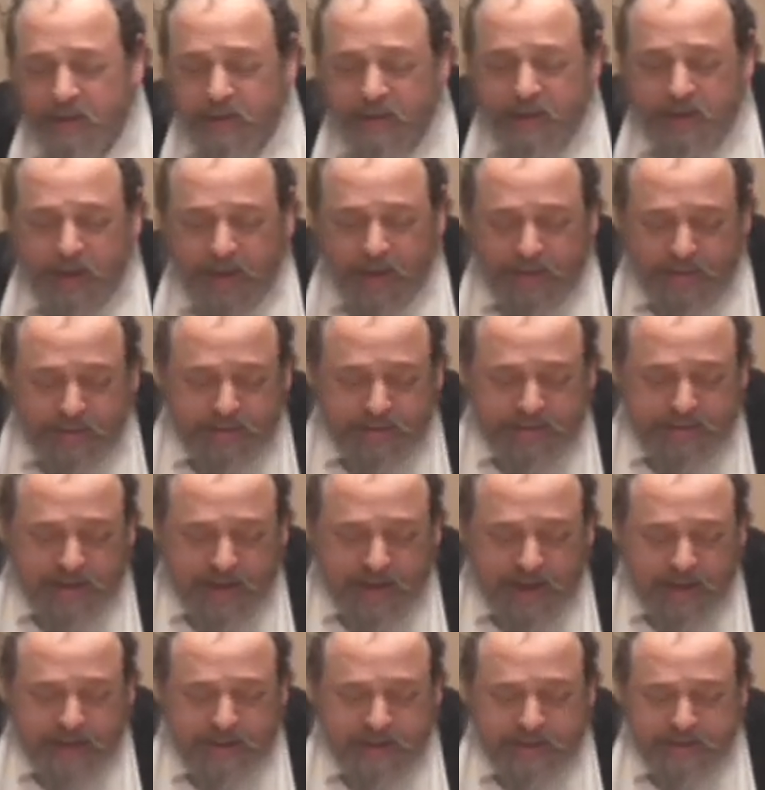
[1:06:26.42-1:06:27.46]
the other
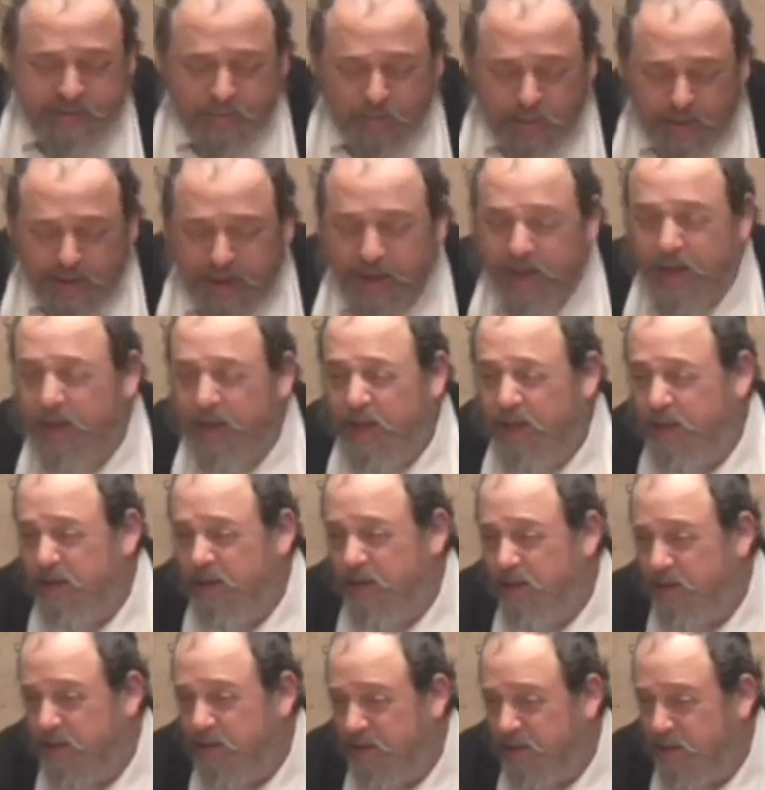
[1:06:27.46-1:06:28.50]
side as
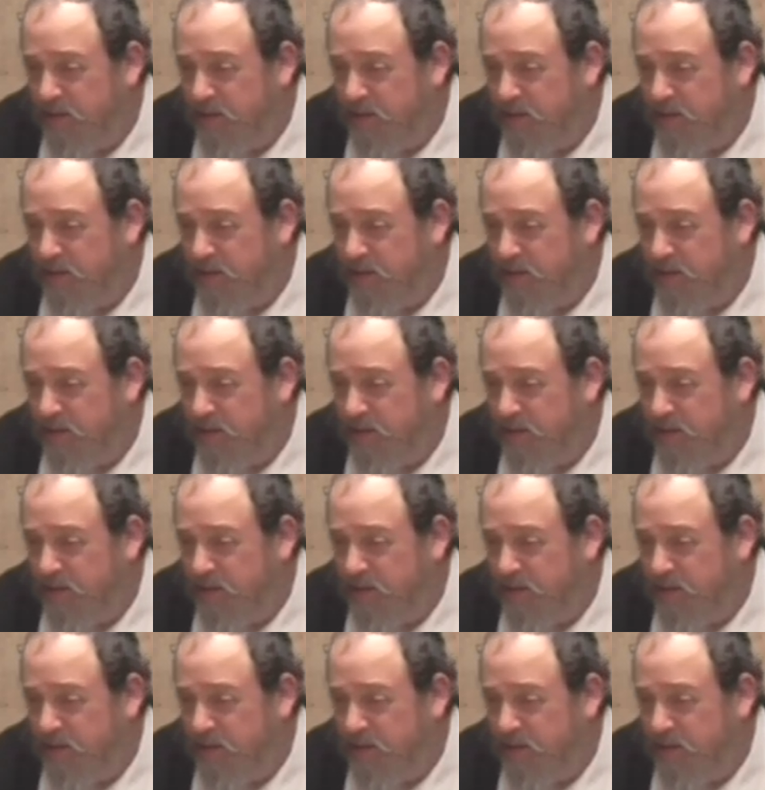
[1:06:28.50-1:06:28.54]
well,